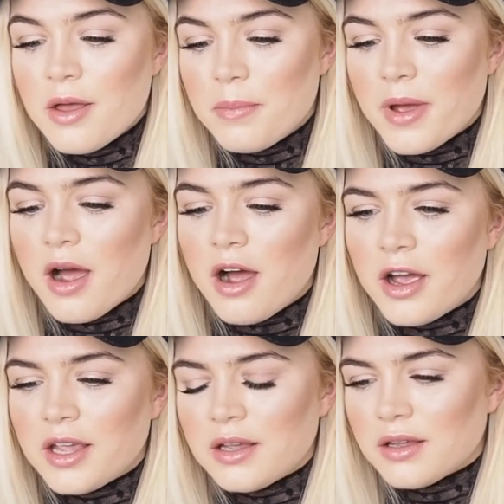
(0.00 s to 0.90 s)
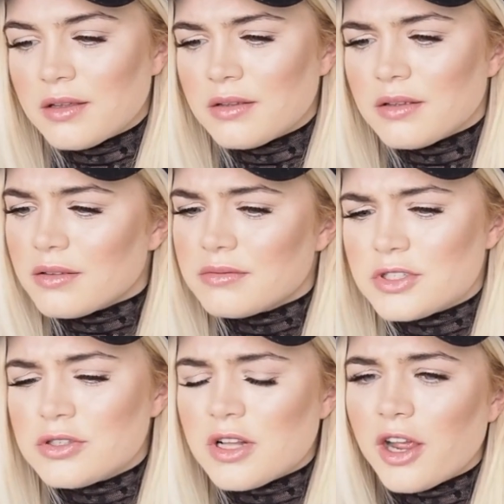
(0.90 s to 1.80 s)
But I,
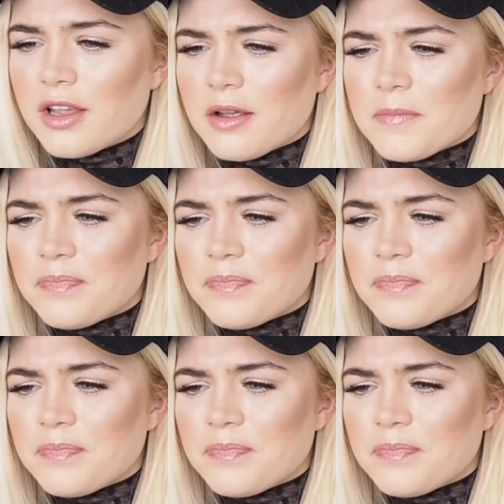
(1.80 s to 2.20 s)
just like,